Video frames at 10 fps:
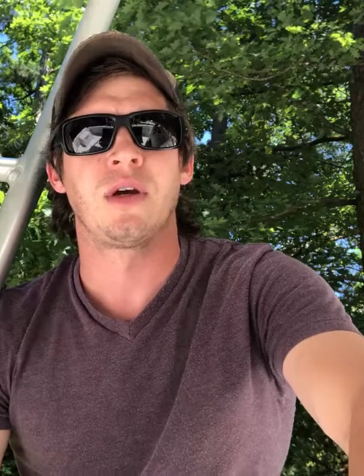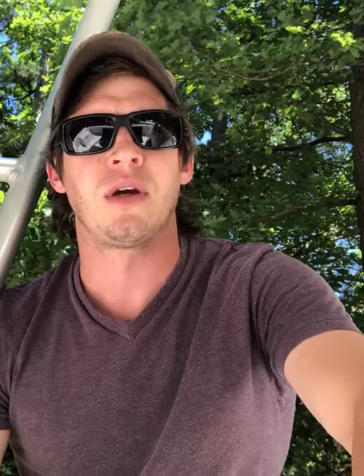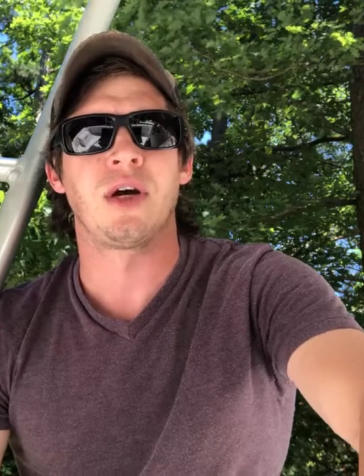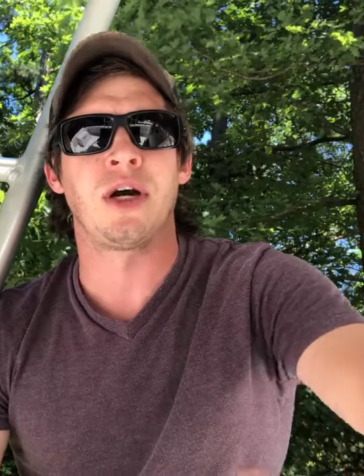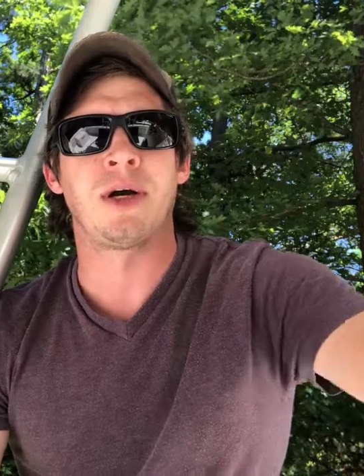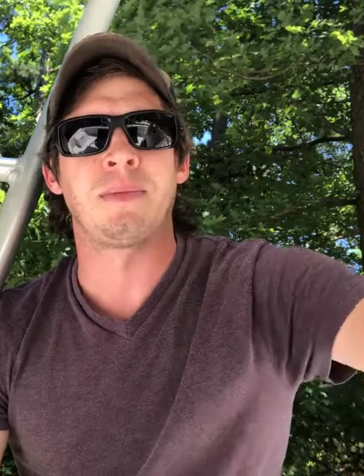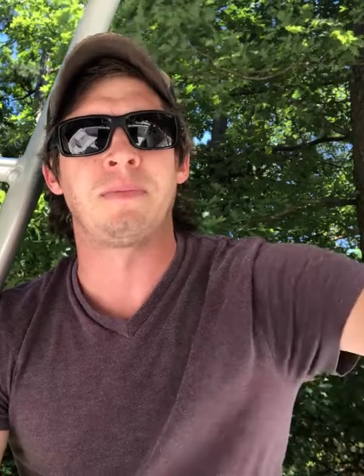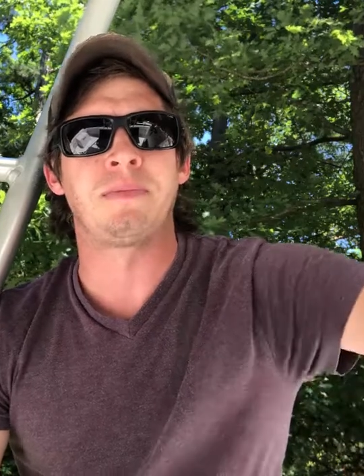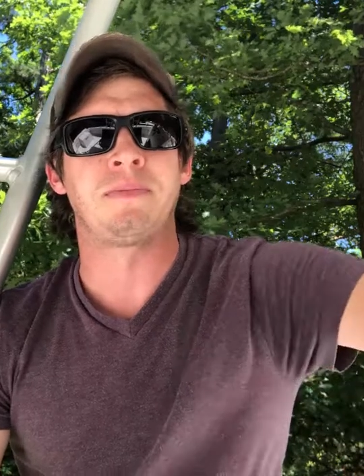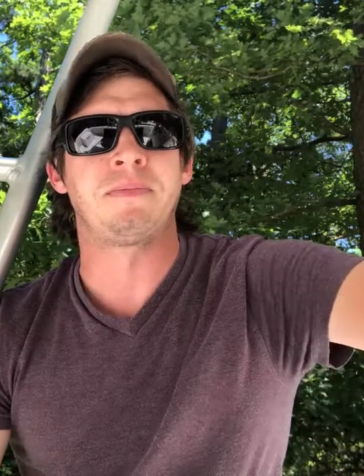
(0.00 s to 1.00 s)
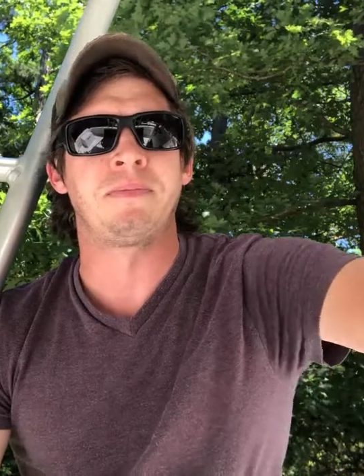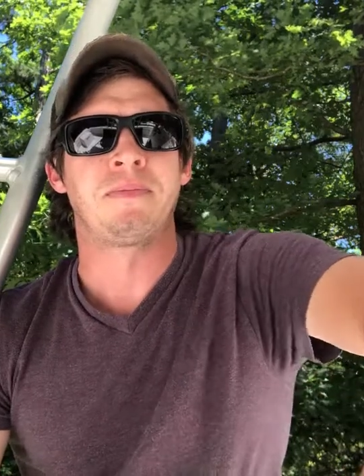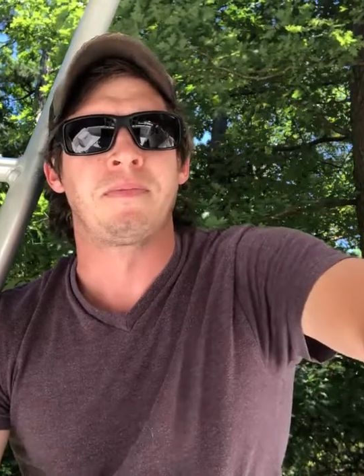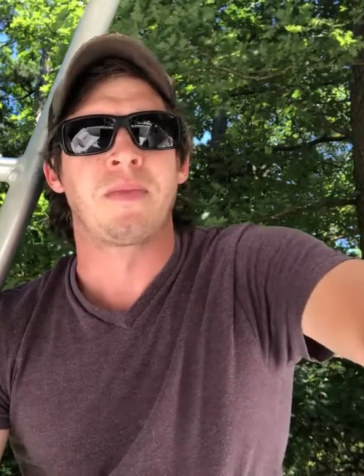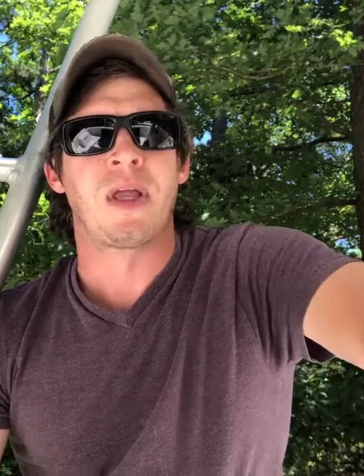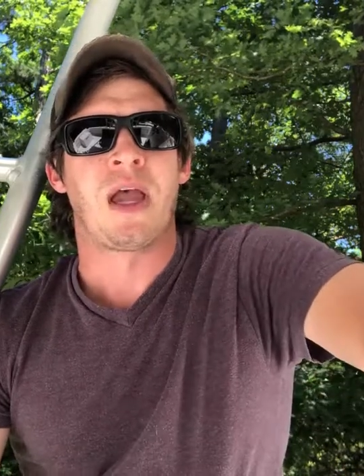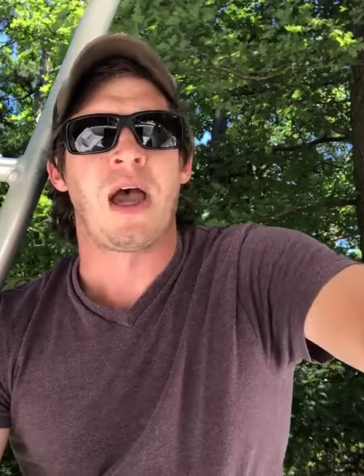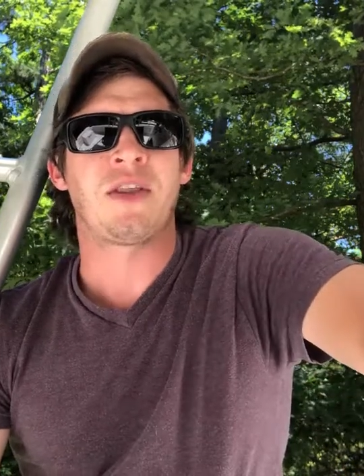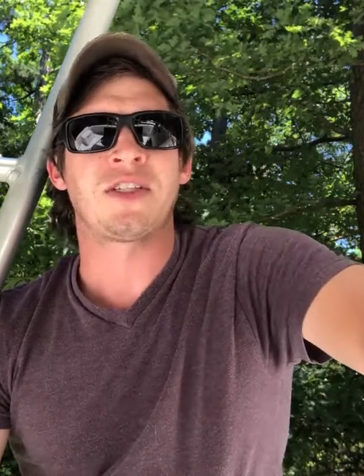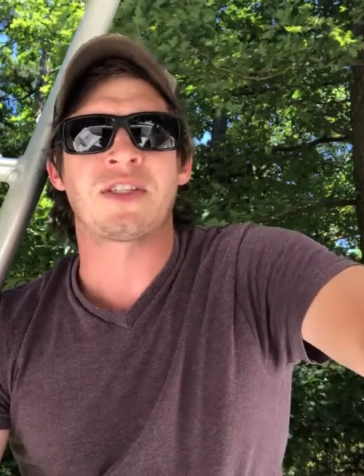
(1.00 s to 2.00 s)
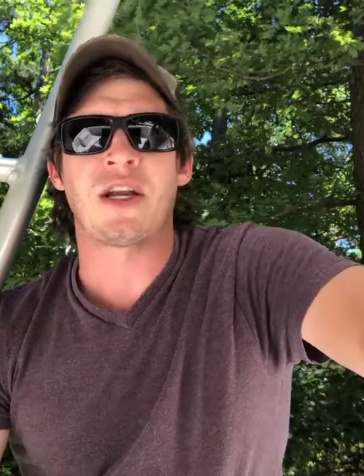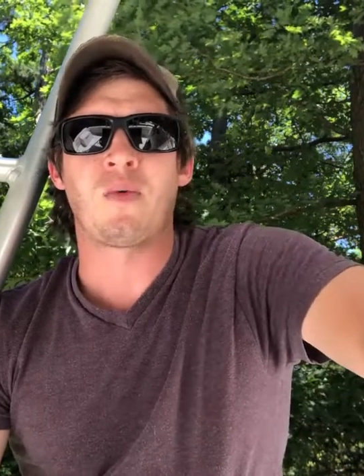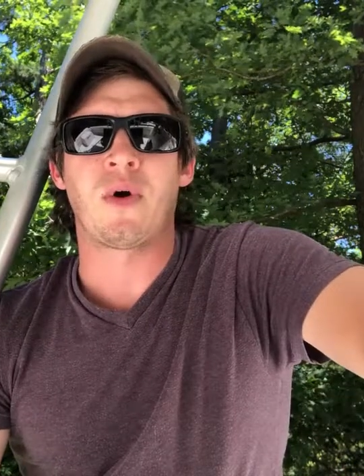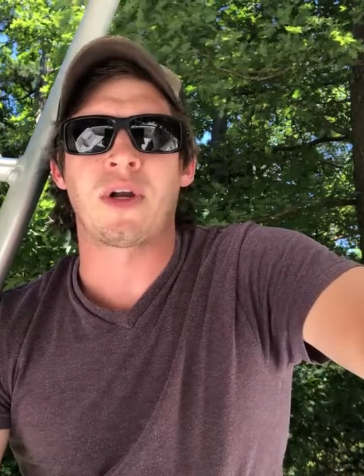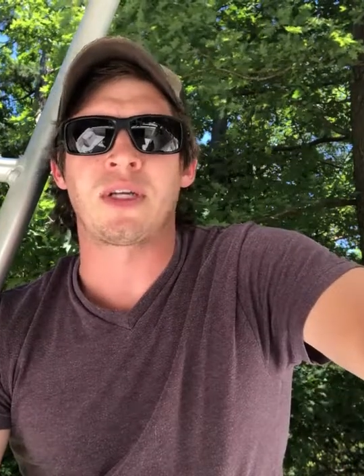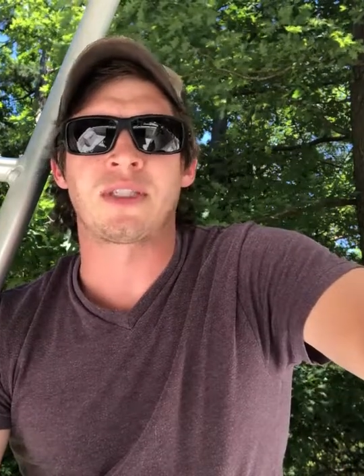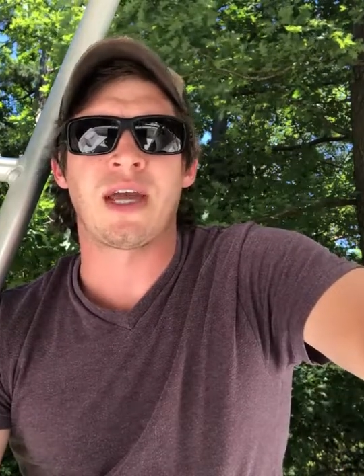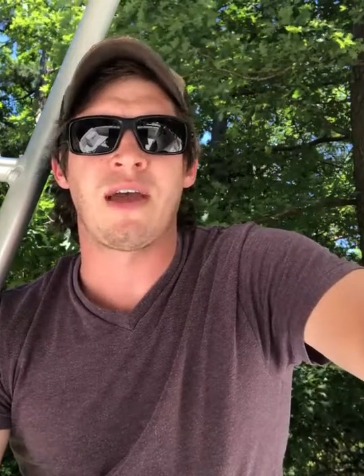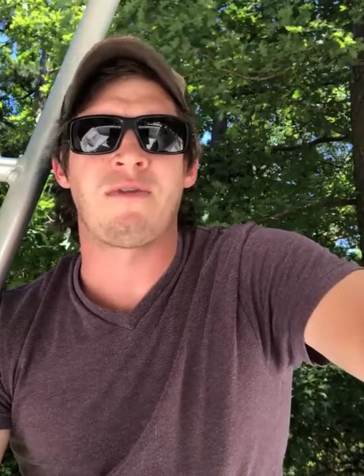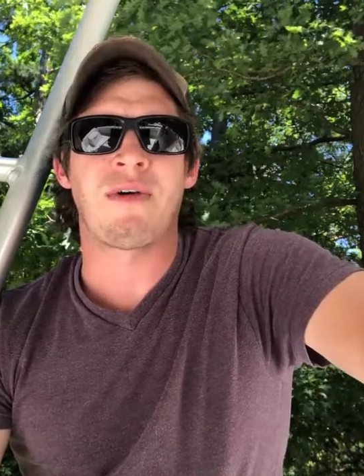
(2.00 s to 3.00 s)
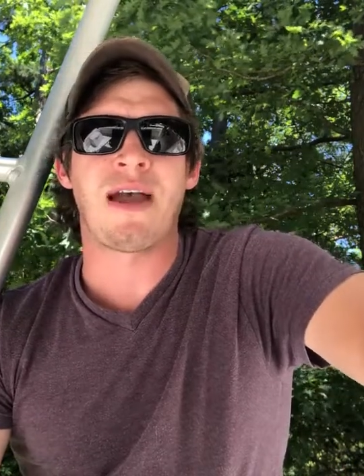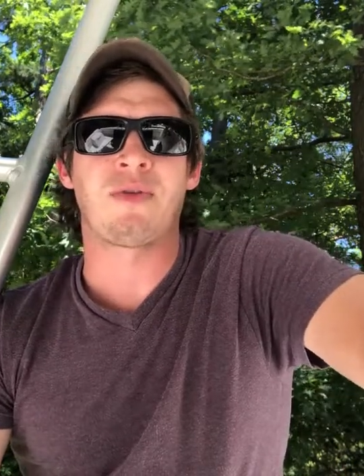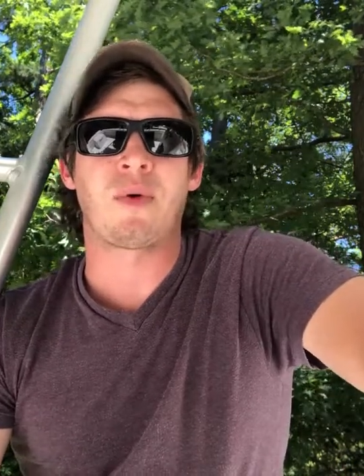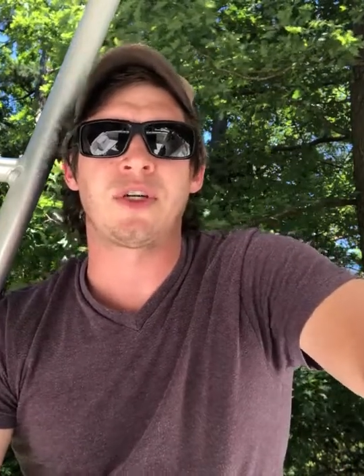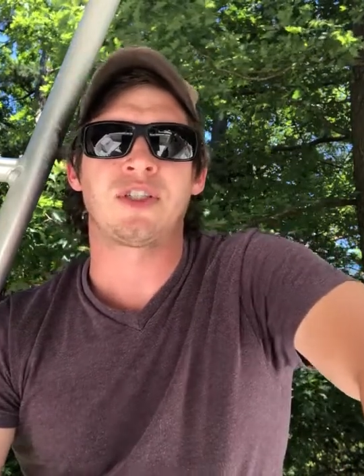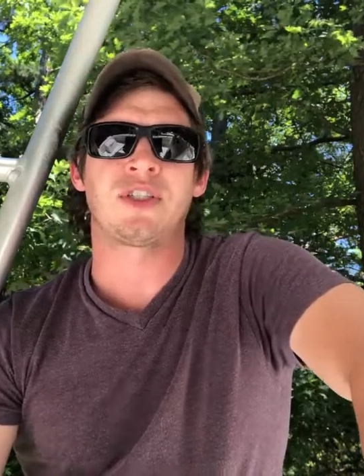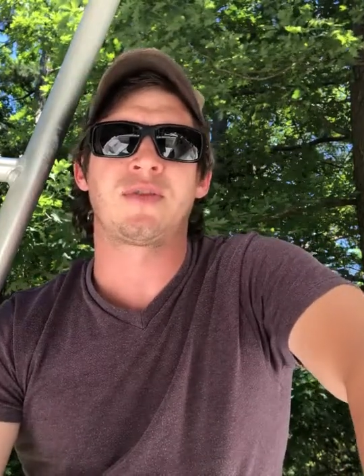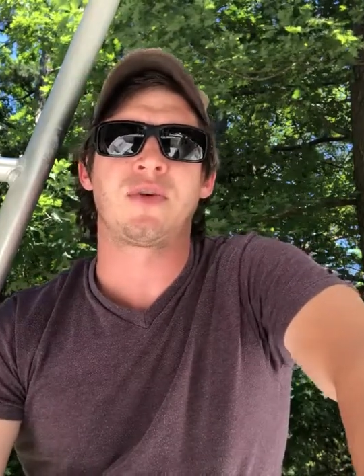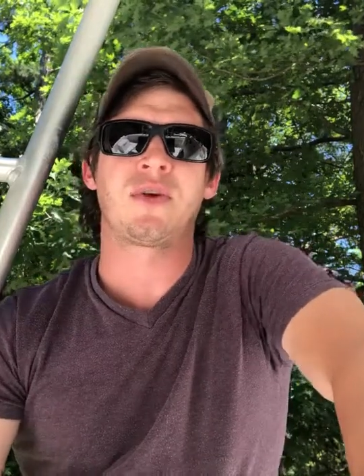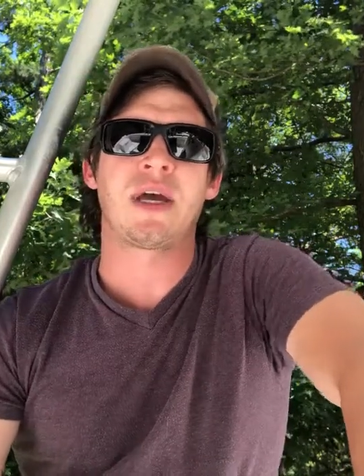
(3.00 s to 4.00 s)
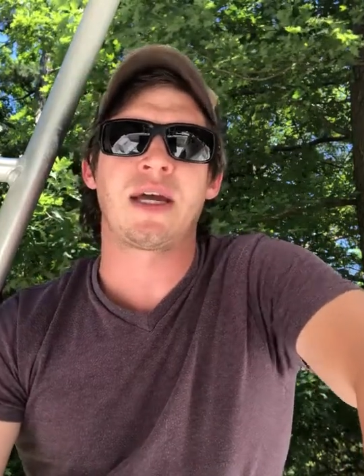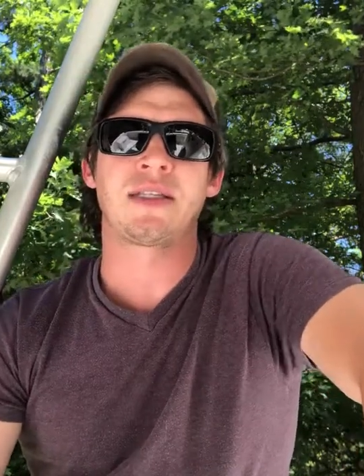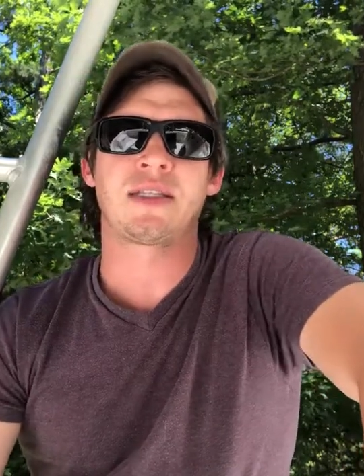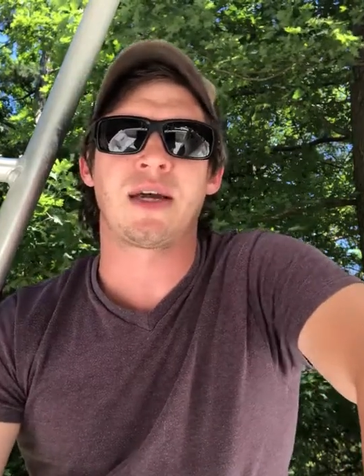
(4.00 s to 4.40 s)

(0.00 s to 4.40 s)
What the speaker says: How this is going to work is I have five questions for you guys.